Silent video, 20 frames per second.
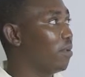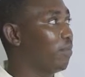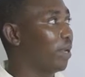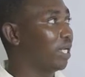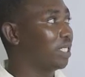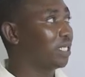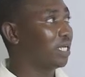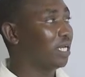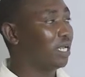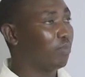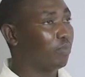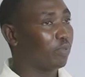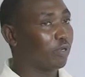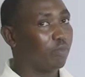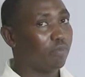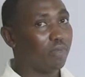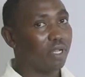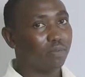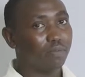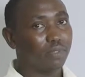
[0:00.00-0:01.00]
particular
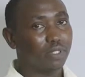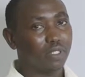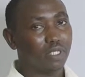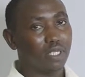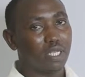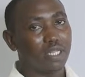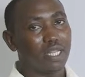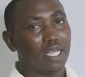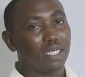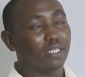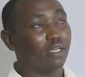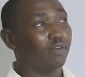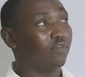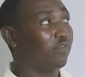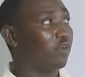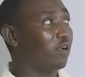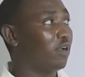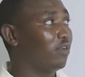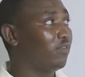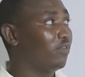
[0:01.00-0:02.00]
problems that
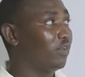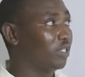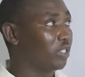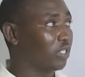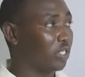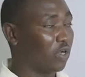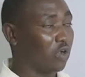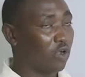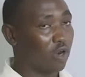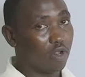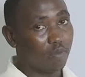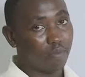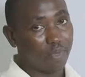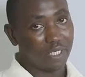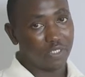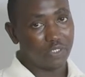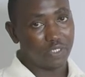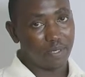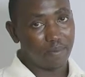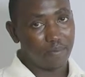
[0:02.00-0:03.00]
involve
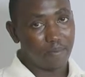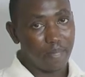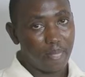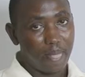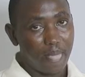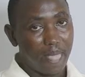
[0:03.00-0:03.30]
trigonometry.